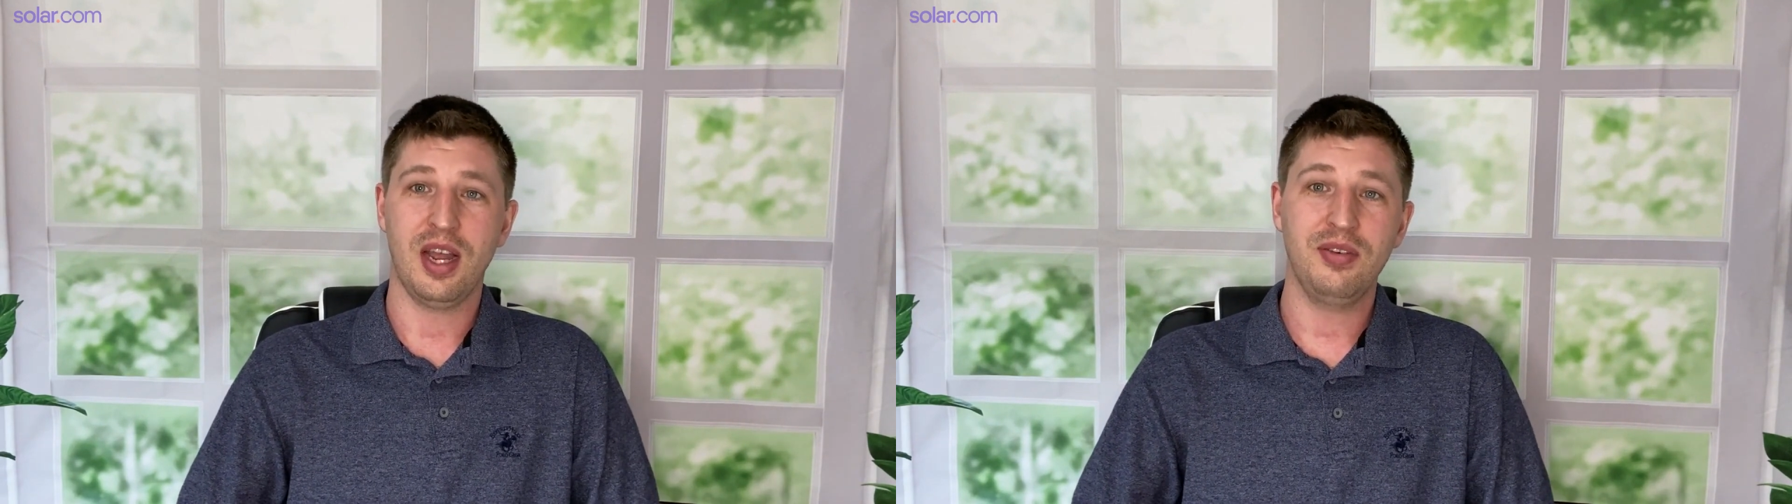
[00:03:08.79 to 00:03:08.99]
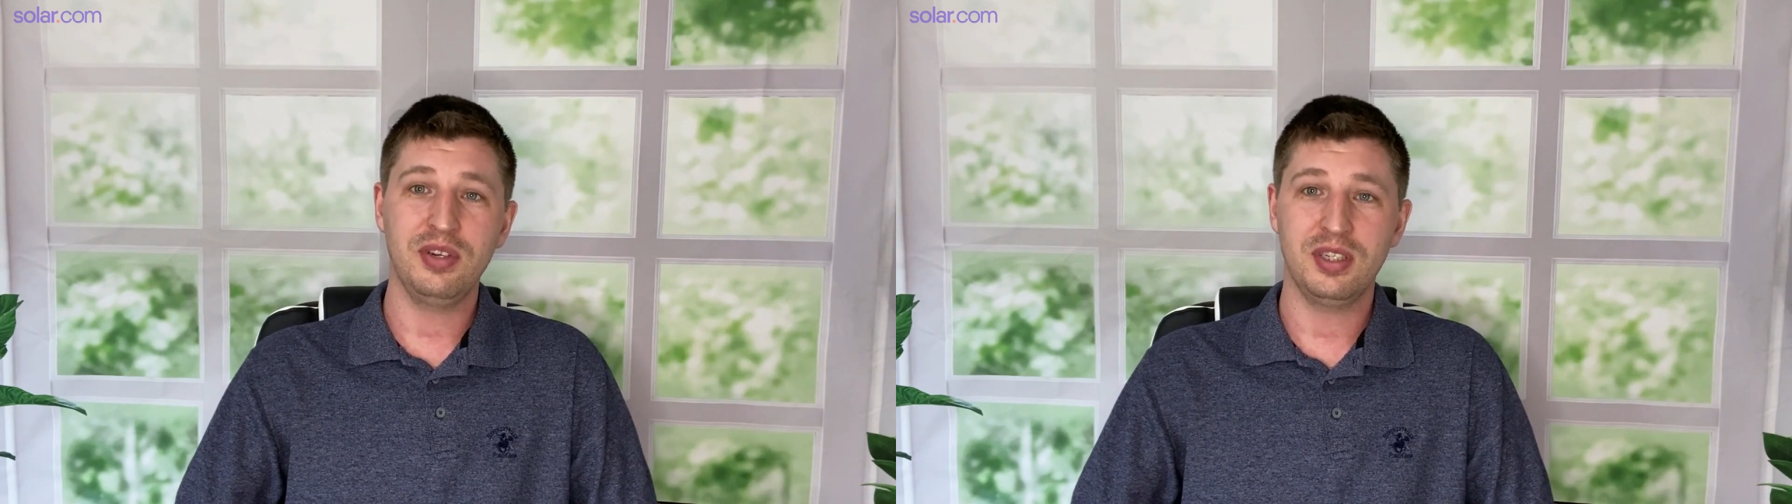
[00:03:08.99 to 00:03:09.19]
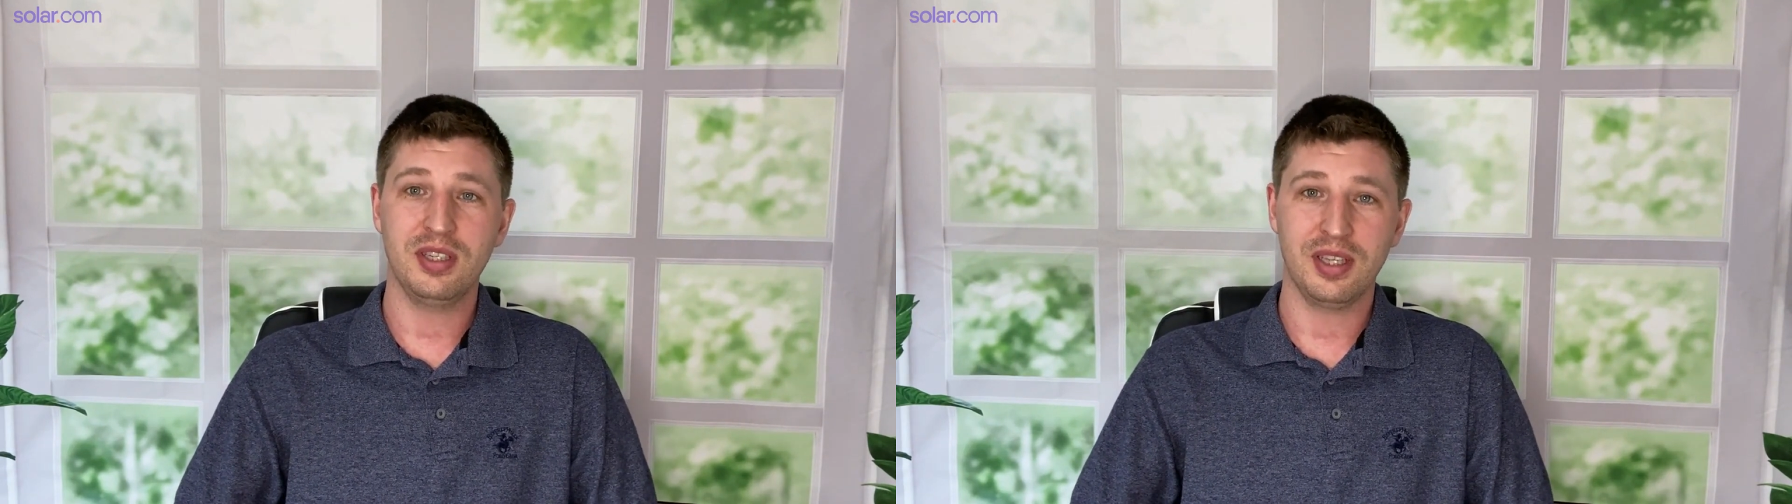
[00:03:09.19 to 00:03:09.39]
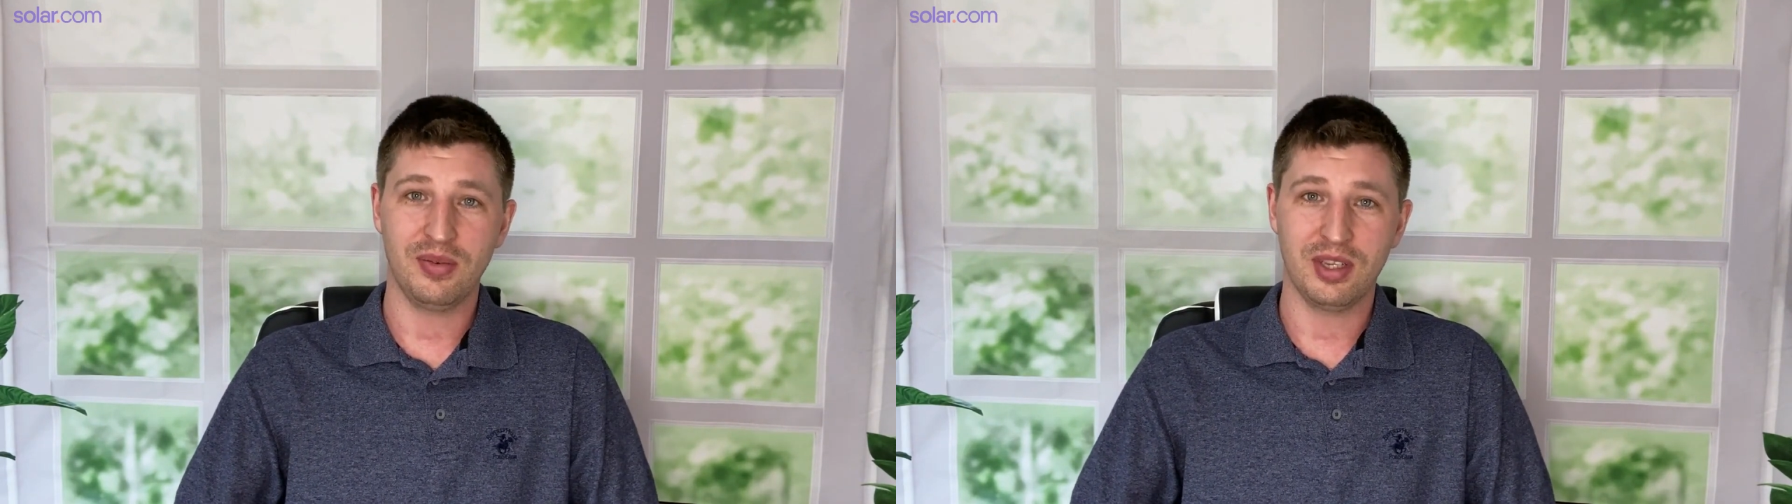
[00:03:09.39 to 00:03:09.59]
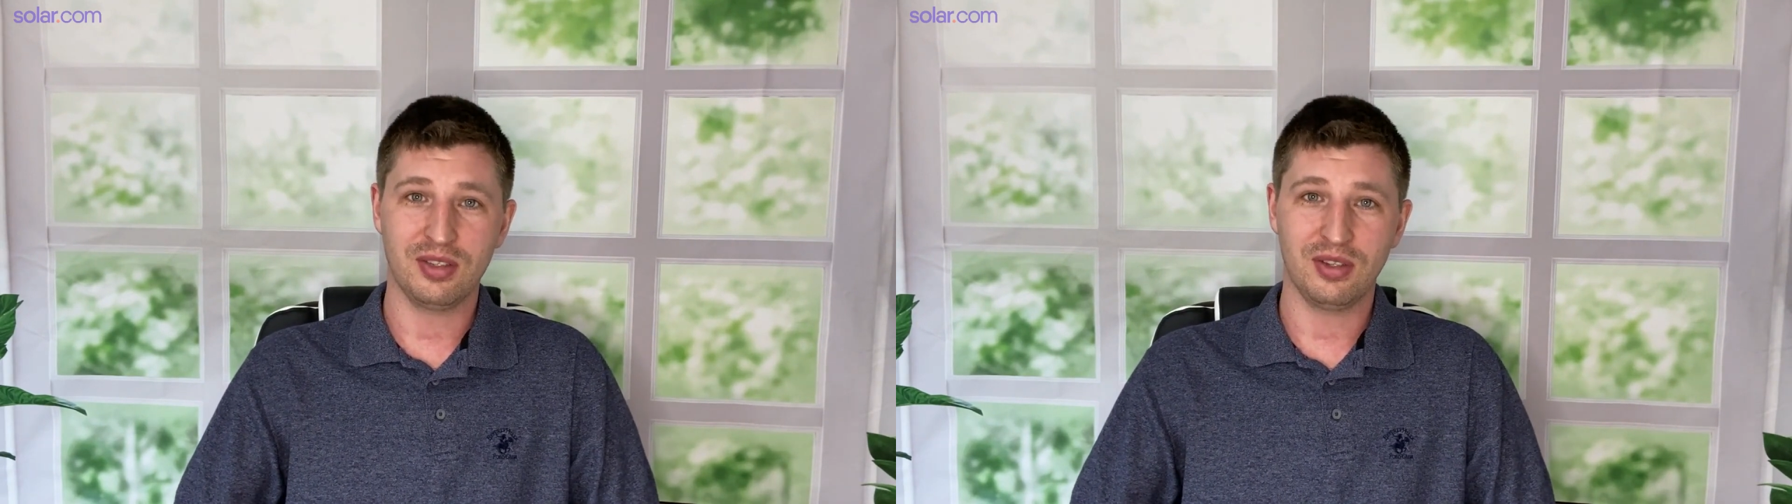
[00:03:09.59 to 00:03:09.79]
I recently
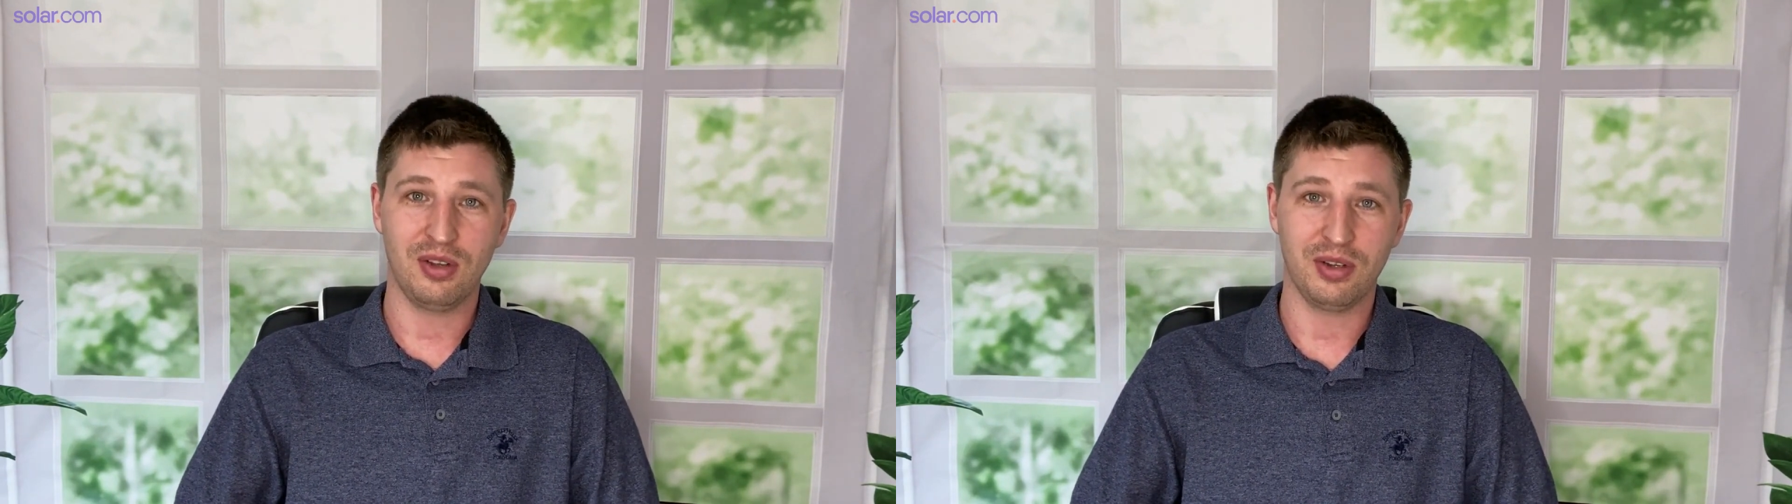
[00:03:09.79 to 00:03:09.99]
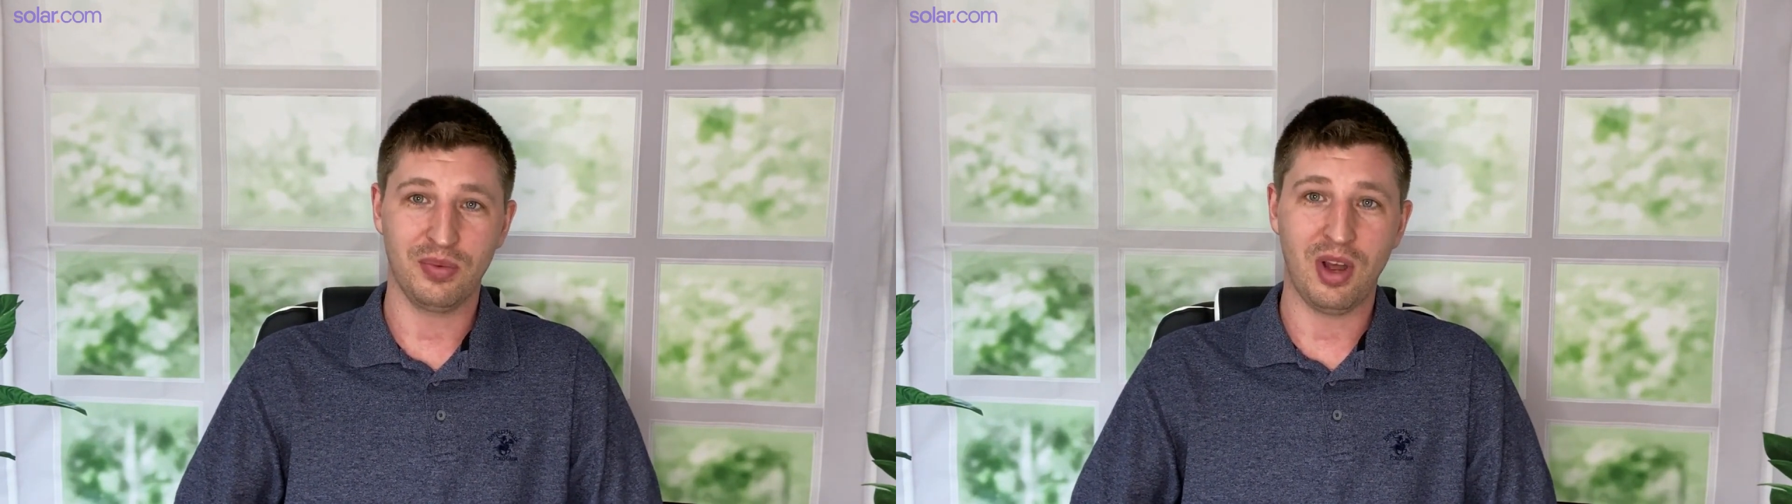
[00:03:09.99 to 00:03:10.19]
went solar